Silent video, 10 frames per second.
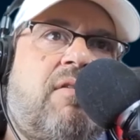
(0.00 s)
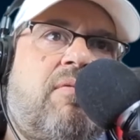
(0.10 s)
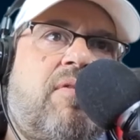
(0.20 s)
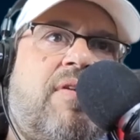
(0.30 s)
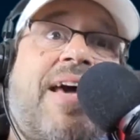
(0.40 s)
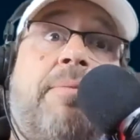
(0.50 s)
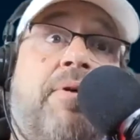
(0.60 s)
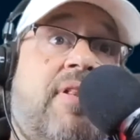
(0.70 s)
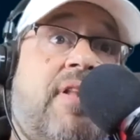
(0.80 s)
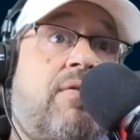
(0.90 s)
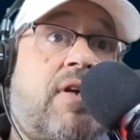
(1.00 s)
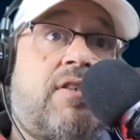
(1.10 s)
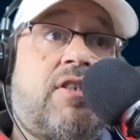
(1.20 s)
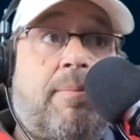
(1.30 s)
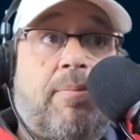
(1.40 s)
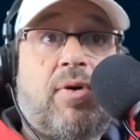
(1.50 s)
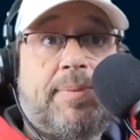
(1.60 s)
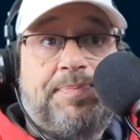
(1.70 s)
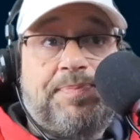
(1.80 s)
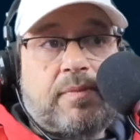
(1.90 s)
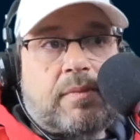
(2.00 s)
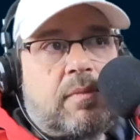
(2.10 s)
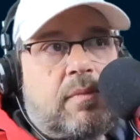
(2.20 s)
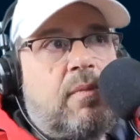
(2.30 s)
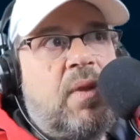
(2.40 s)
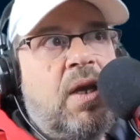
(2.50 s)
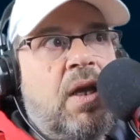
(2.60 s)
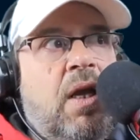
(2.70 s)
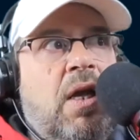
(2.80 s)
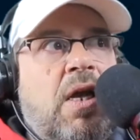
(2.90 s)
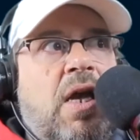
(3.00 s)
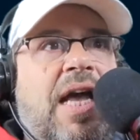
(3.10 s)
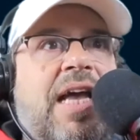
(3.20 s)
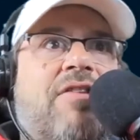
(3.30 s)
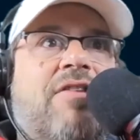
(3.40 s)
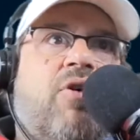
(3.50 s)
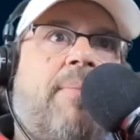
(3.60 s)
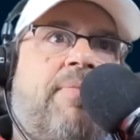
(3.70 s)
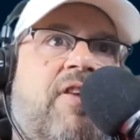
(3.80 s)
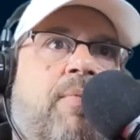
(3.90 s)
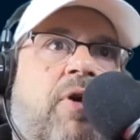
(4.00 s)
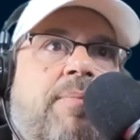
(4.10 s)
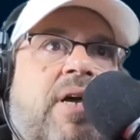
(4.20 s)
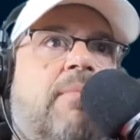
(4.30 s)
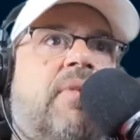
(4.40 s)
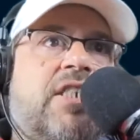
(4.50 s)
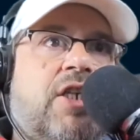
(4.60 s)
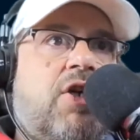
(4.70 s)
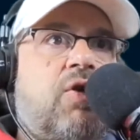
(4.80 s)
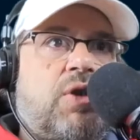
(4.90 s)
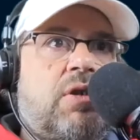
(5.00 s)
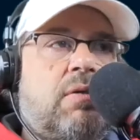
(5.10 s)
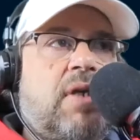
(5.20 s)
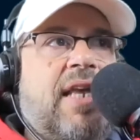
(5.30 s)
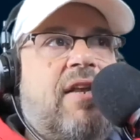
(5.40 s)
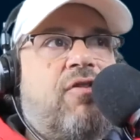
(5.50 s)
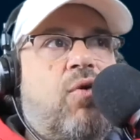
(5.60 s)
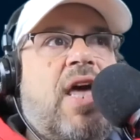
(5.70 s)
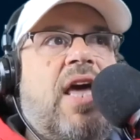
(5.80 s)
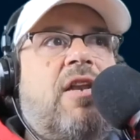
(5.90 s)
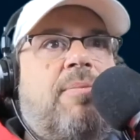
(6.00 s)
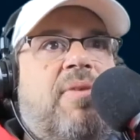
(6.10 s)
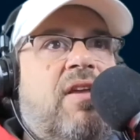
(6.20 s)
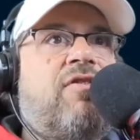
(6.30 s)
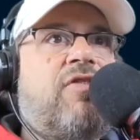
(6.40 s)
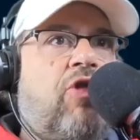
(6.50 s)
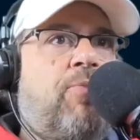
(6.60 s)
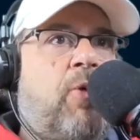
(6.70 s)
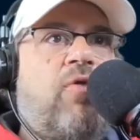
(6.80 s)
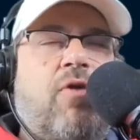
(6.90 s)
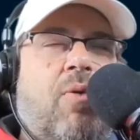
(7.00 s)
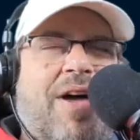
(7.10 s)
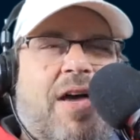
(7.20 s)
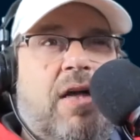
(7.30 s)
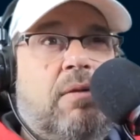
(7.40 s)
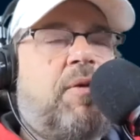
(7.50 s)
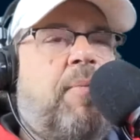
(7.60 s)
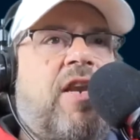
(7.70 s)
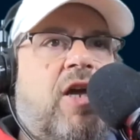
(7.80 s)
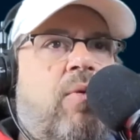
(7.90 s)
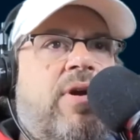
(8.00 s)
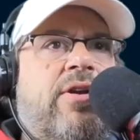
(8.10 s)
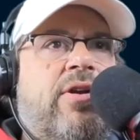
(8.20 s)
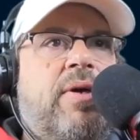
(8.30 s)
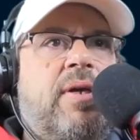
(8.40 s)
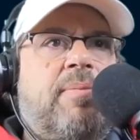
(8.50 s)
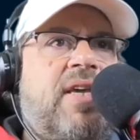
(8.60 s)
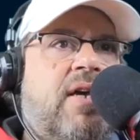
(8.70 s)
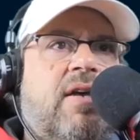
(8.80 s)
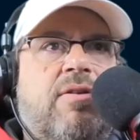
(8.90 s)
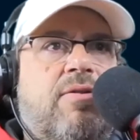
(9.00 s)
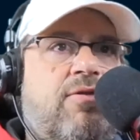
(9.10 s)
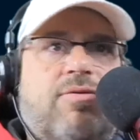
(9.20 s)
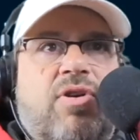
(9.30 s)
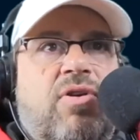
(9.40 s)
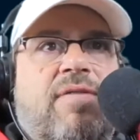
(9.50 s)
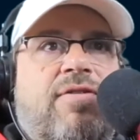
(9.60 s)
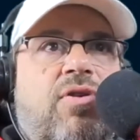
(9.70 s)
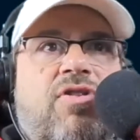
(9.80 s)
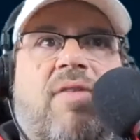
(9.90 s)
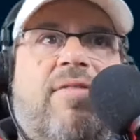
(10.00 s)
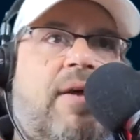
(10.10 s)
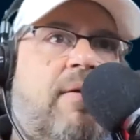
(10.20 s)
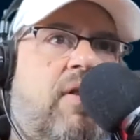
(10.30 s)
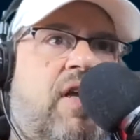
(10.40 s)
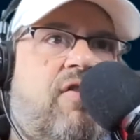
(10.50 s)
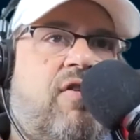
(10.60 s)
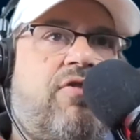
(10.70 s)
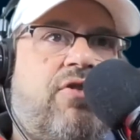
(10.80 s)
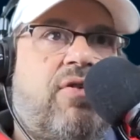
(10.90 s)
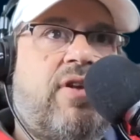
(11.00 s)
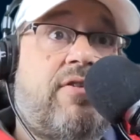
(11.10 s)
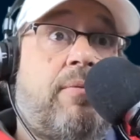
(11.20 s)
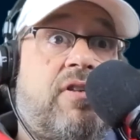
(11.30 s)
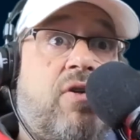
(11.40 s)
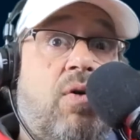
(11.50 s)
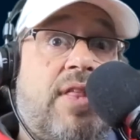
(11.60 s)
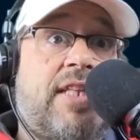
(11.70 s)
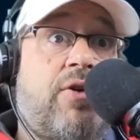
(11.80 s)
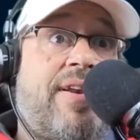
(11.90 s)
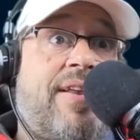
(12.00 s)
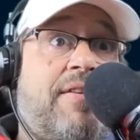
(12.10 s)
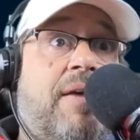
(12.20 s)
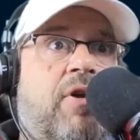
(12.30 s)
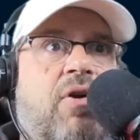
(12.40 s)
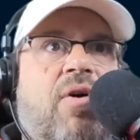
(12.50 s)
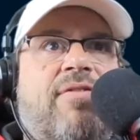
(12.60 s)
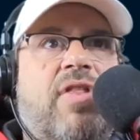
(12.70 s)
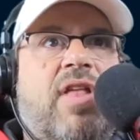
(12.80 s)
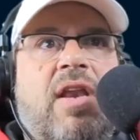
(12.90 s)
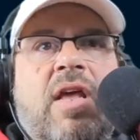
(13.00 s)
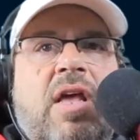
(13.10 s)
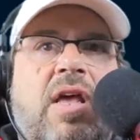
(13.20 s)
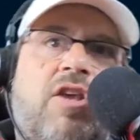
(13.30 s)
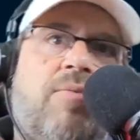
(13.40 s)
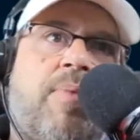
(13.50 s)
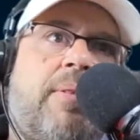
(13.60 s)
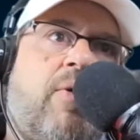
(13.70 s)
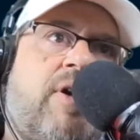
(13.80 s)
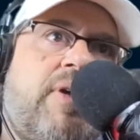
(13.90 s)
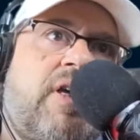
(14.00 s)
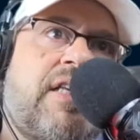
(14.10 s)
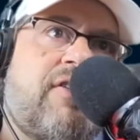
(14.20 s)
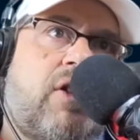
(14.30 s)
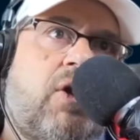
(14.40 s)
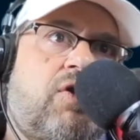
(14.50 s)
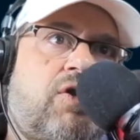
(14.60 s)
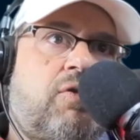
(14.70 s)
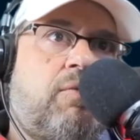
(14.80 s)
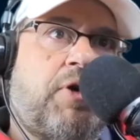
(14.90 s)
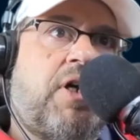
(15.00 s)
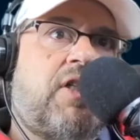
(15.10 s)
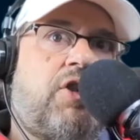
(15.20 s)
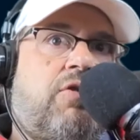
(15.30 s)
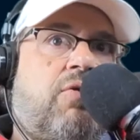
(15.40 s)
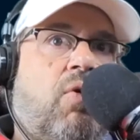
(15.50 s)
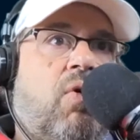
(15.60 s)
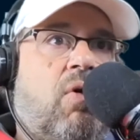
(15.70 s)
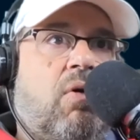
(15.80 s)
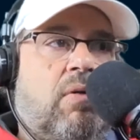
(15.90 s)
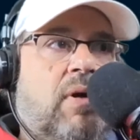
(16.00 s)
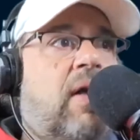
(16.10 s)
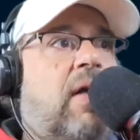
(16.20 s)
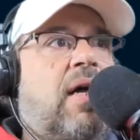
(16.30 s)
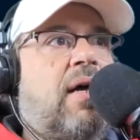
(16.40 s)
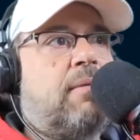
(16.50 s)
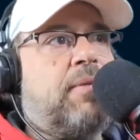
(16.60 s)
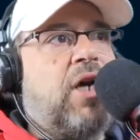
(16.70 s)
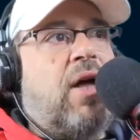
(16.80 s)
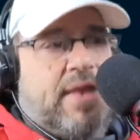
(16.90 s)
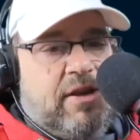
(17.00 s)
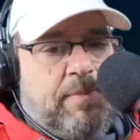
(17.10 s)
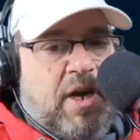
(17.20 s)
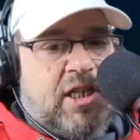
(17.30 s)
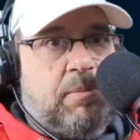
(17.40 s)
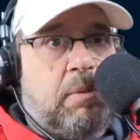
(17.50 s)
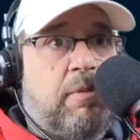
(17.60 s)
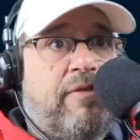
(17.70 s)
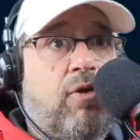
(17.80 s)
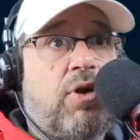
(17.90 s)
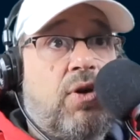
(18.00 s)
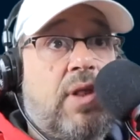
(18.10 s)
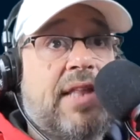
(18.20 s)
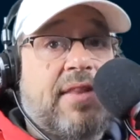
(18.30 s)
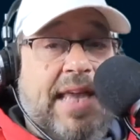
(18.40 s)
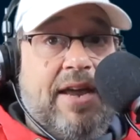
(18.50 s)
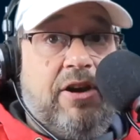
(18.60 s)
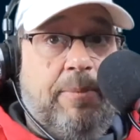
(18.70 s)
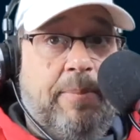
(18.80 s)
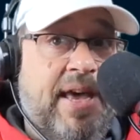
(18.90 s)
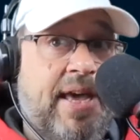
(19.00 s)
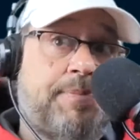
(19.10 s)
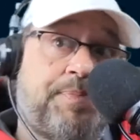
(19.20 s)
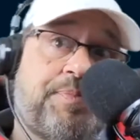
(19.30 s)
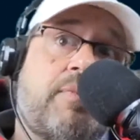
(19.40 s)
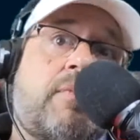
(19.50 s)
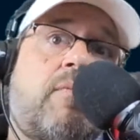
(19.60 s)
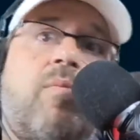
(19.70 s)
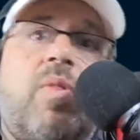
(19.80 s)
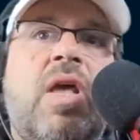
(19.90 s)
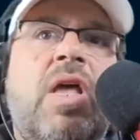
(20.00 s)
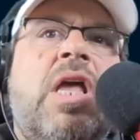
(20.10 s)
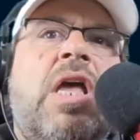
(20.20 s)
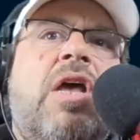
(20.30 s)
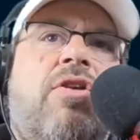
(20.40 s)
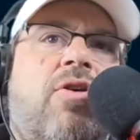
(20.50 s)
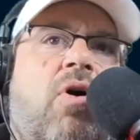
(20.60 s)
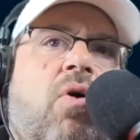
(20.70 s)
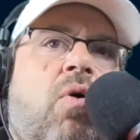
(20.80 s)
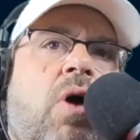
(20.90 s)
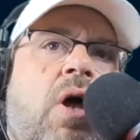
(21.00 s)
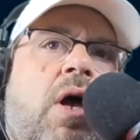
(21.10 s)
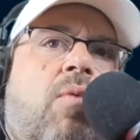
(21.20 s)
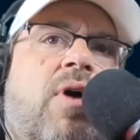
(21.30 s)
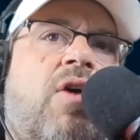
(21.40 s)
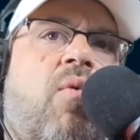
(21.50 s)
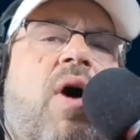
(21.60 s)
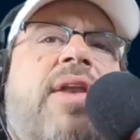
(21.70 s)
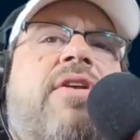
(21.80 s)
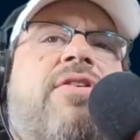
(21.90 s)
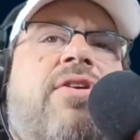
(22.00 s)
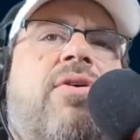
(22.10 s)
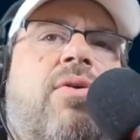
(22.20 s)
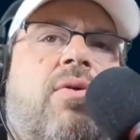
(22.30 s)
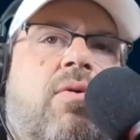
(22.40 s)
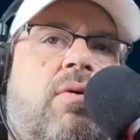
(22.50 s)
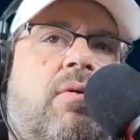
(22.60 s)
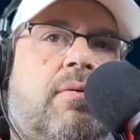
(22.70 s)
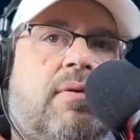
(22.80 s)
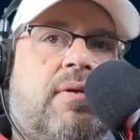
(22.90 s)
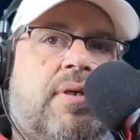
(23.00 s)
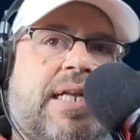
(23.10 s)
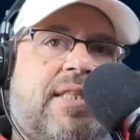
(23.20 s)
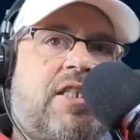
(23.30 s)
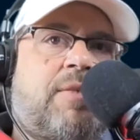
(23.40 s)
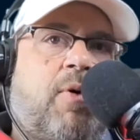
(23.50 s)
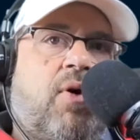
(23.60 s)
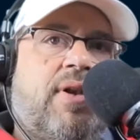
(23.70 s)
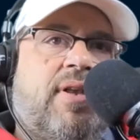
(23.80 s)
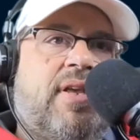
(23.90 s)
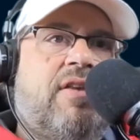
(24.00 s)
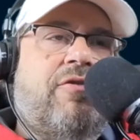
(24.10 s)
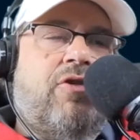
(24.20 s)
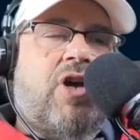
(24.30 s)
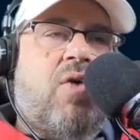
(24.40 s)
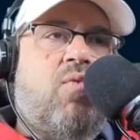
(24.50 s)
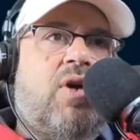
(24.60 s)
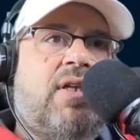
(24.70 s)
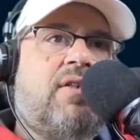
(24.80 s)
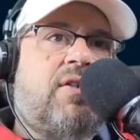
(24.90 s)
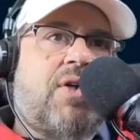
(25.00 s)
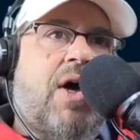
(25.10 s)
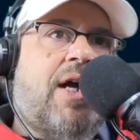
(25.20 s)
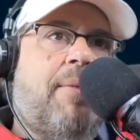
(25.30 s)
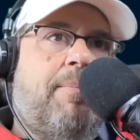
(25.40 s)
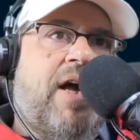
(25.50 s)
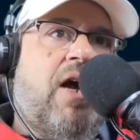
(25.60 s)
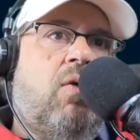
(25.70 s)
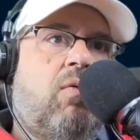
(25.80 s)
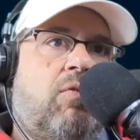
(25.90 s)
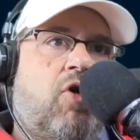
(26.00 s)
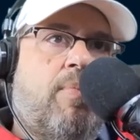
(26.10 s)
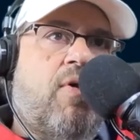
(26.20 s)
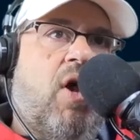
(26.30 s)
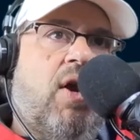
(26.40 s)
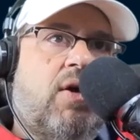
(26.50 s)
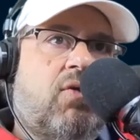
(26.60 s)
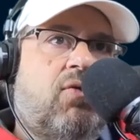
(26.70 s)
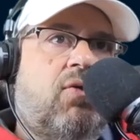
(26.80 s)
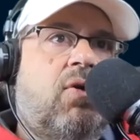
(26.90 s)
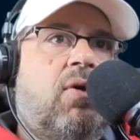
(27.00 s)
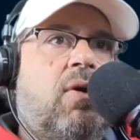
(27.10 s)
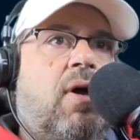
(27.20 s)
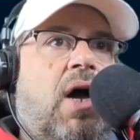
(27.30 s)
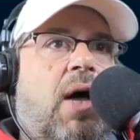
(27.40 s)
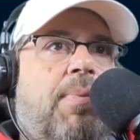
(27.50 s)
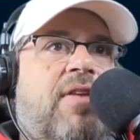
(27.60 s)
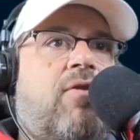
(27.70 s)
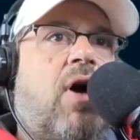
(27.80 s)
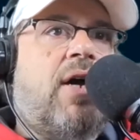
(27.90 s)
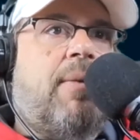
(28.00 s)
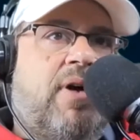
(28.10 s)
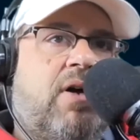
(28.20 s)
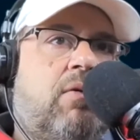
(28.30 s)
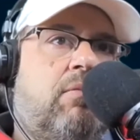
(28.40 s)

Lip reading: you got to put it out there at some point. And so at this point, it becomes execution. And it's okay to be in stealth mode for a while, depending on what you're doing, because, if you're solving a niche issue and someone else, oh, that's a great idea, I'm going to go after that, you probably want to be as close to production or beyond that as possible before you let the cat out of the bag. So what you want to do at this point is, if you're not willing to talk about your product, then talk about